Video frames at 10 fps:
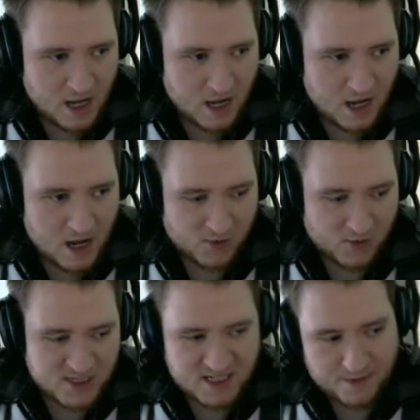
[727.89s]

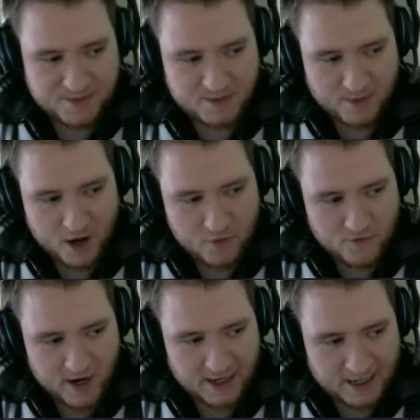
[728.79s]
Plus the damage of my own
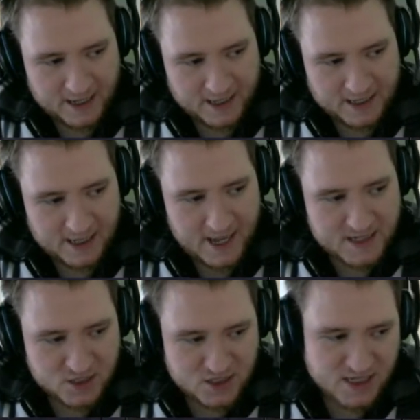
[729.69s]
right click. It
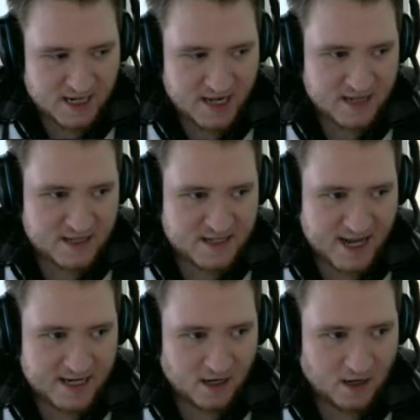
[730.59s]
doesn't
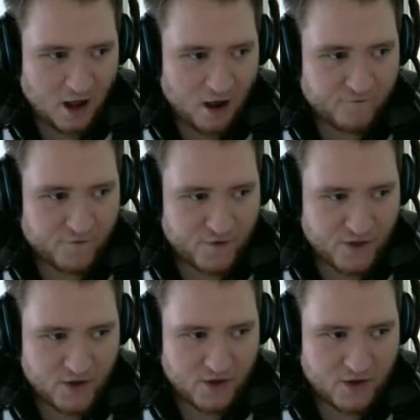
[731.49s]
take a lot for
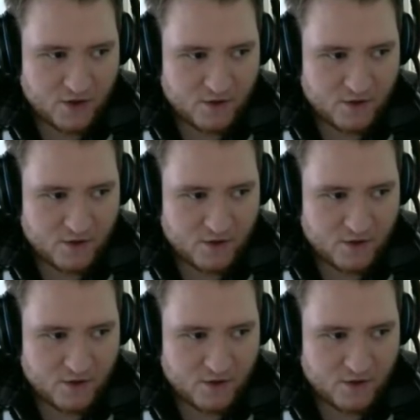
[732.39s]
the